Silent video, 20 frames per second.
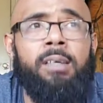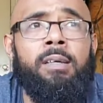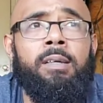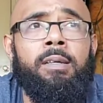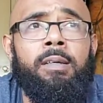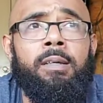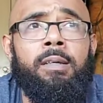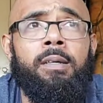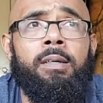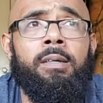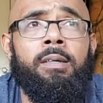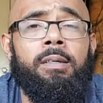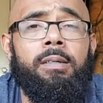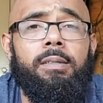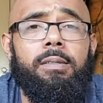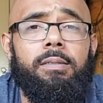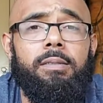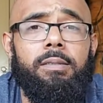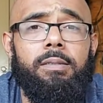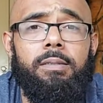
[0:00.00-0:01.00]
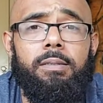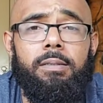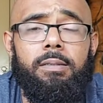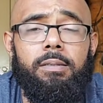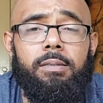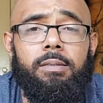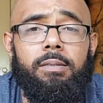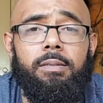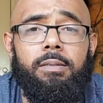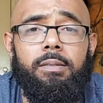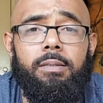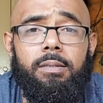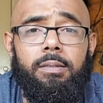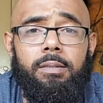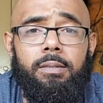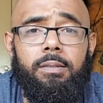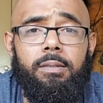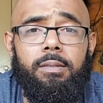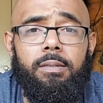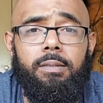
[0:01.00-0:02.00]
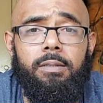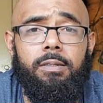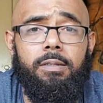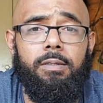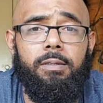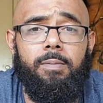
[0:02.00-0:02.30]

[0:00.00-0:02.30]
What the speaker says: Nobody speaks.